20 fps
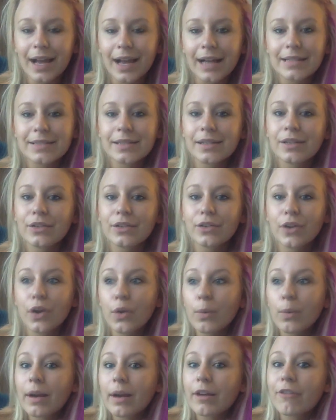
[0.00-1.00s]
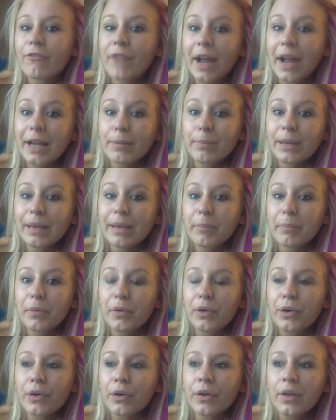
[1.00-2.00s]
I didn't know where to find
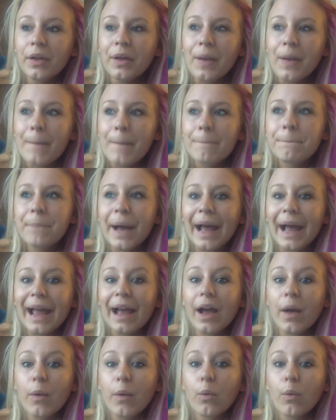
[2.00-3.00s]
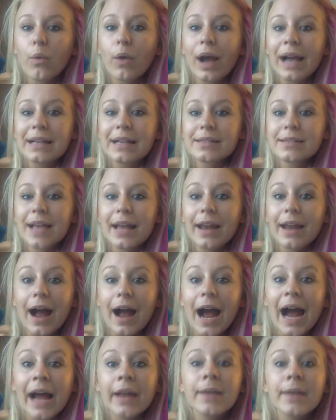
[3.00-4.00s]
people, but I said,
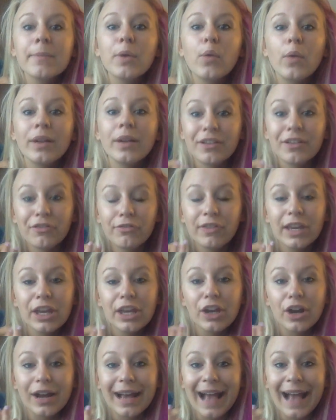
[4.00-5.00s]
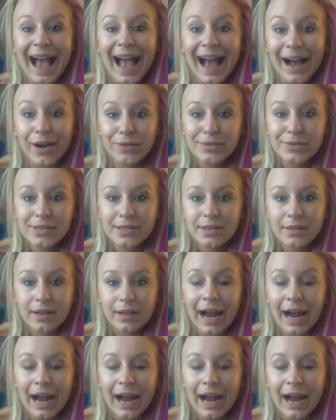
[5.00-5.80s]
I am going to figure it out.